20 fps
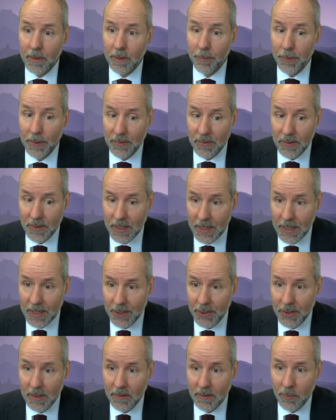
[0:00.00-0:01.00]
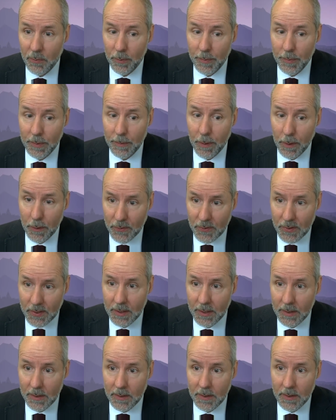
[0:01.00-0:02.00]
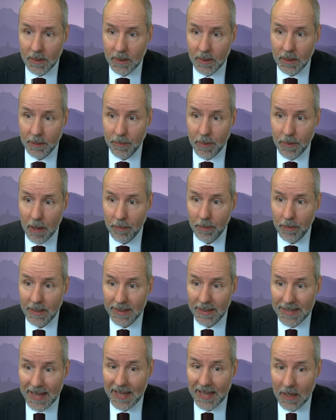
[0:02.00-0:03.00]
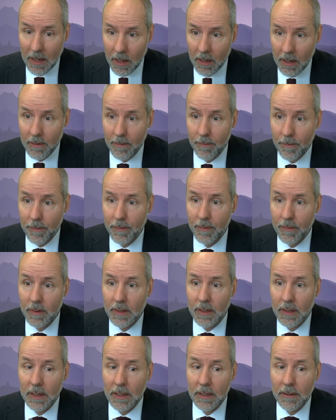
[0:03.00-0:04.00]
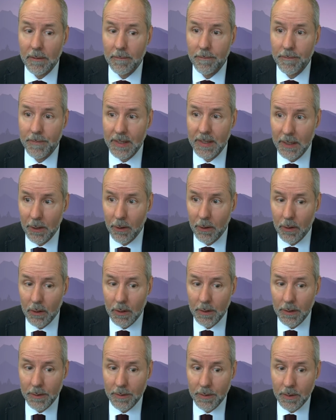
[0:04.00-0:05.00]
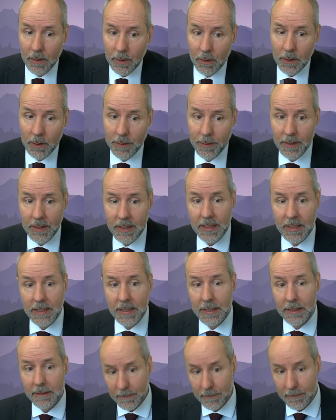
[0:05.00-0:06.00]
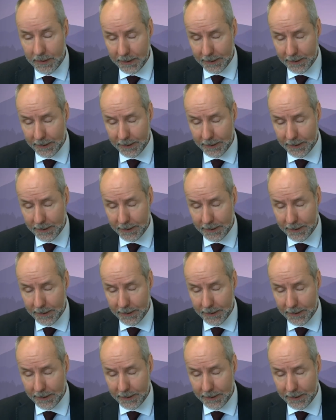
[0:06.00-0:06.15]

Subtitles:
presentations will be posted probably the day of here on the